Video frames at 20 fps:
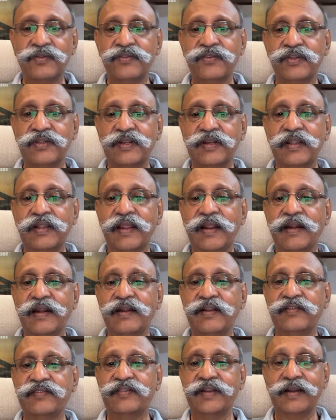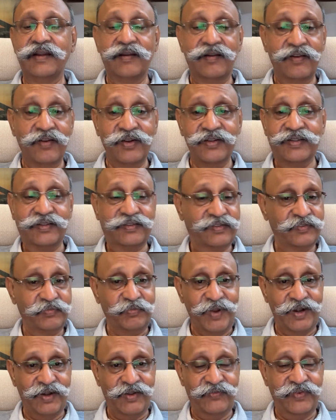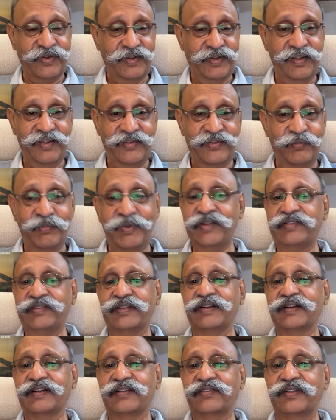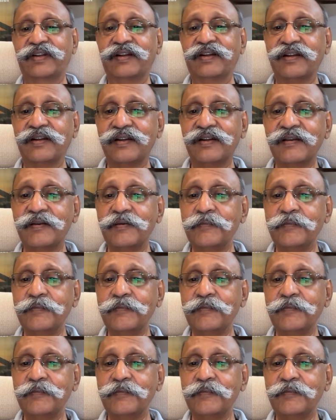so that they understand. Look, this is part of India. You must understand it.